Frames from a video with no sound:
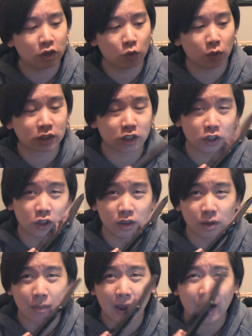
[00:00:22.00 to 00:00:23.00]
you what's the good
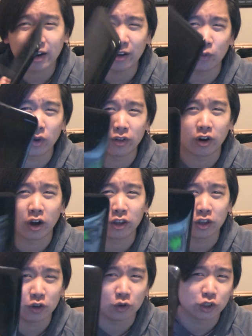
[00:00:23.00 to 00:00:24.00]
and the bad and whether or not
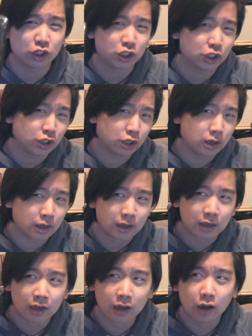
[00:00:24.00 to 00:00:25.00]
you should
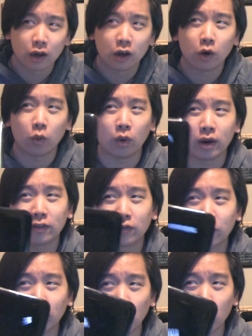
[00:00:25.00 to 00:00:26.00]
wait
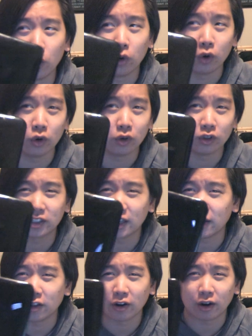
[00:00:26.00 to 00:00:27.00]
for, say,
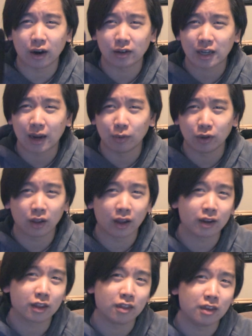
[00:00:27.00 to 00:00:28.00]
another tablet
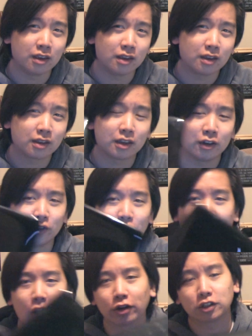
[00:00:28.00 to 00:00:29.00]
like the Kindle
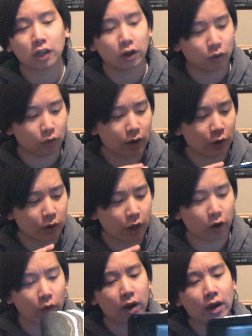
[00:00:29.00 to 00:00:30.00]
Fire. So, here we
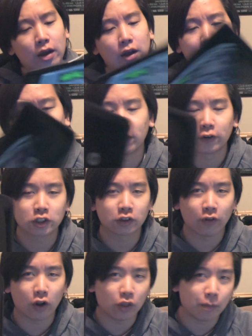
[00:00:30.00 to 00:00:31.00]
go. First
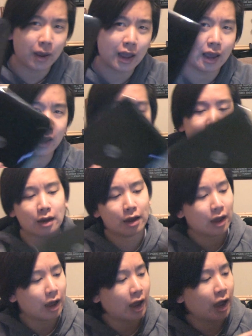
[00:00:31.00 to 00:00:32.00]
of all, the bad.
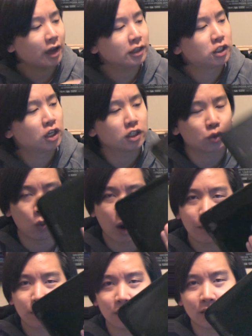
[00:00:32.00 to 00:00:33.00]
I just
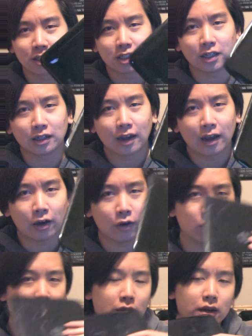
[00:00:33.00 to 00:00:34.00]
wiped this thing down